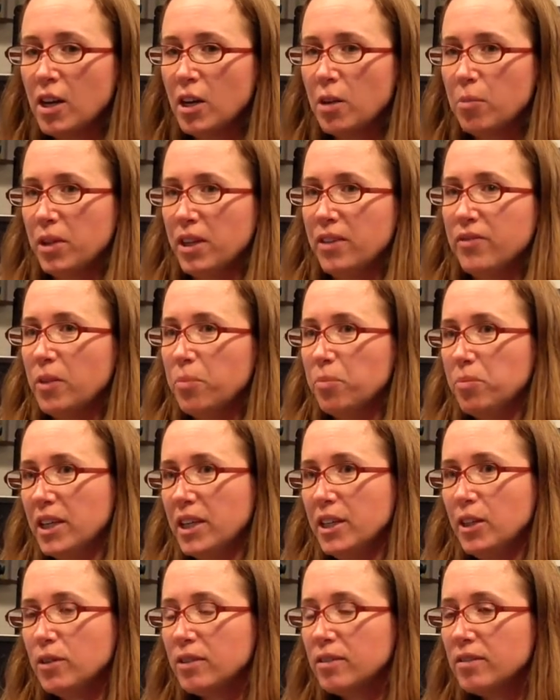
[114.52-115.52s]
But if I play
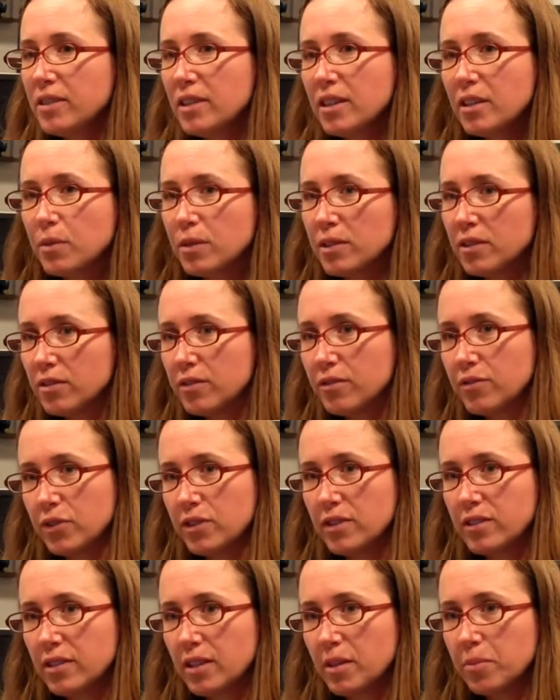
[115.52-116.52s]
you a sequence of
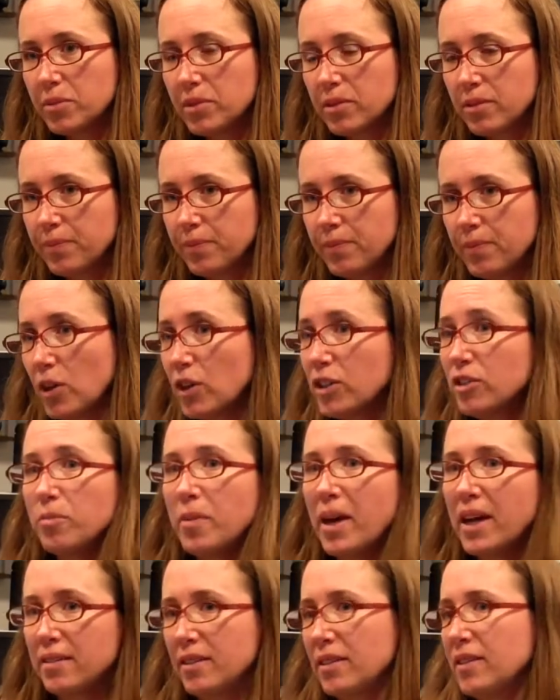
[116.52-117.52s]
footsteps,
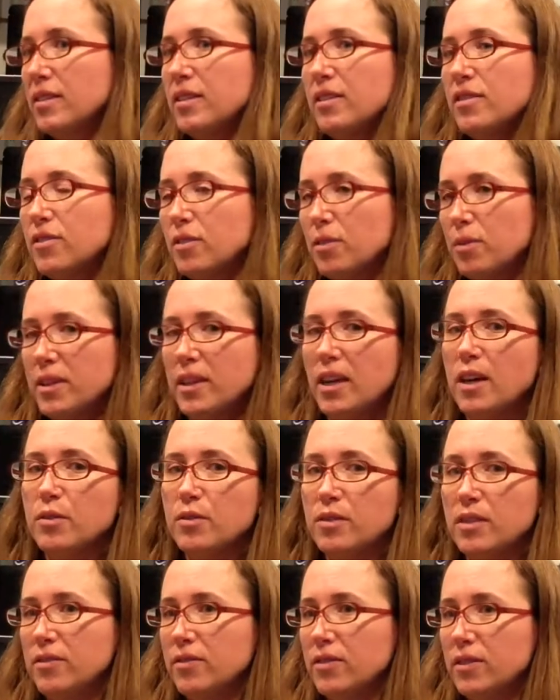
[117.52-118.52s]
automatically, so
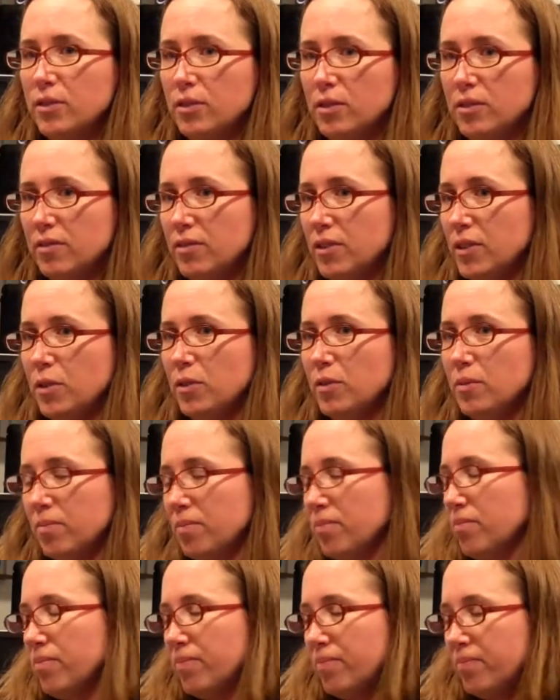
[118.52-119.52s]
without even sort of,
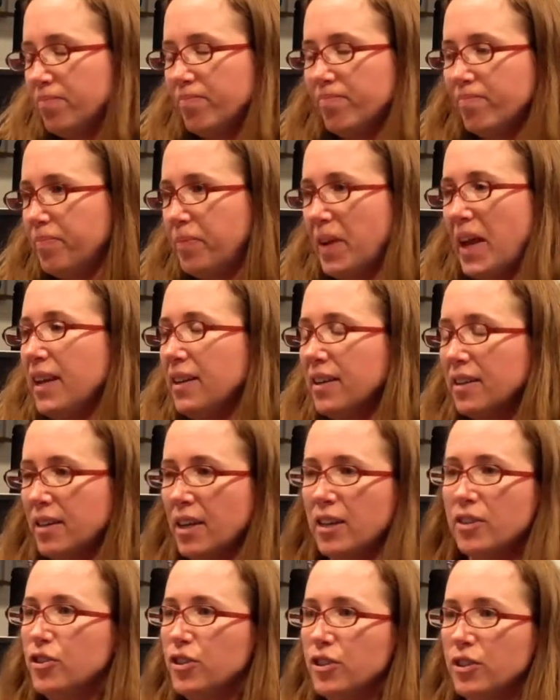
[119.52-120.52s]
paying
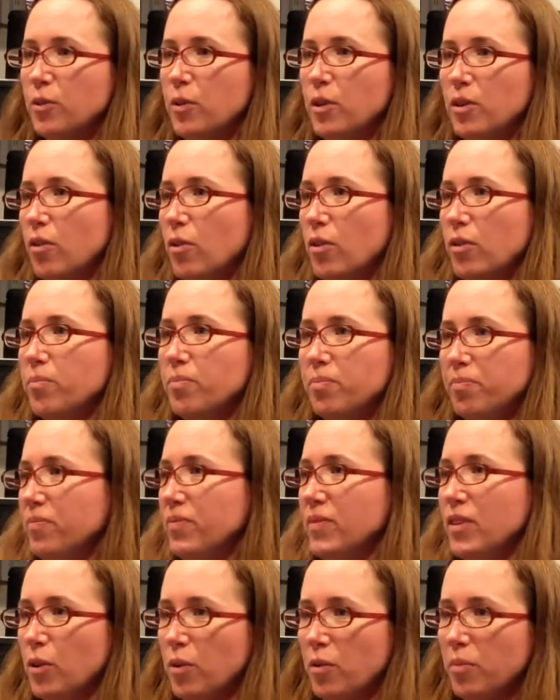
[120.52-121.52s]
attention or
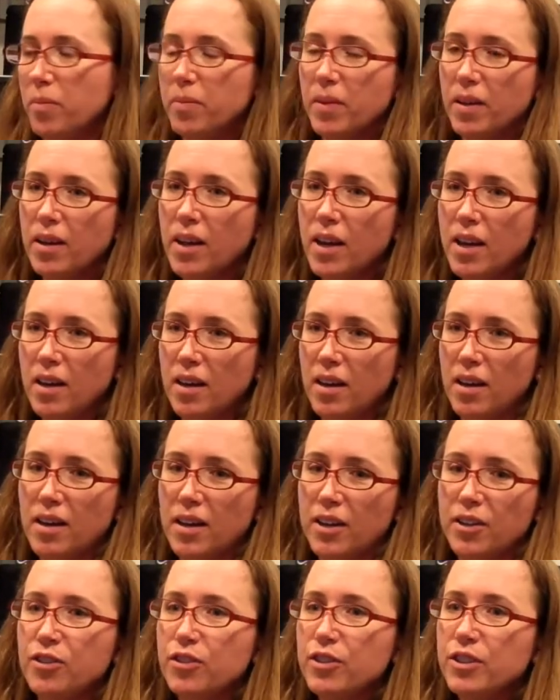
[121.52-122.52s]

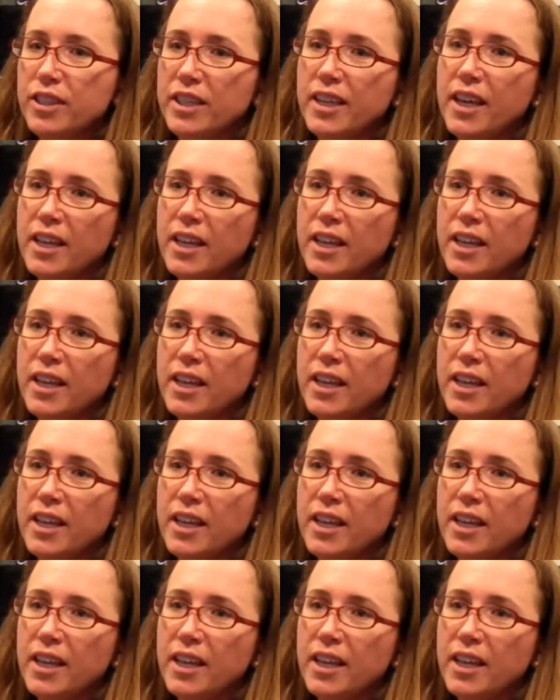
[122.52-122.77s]
exerting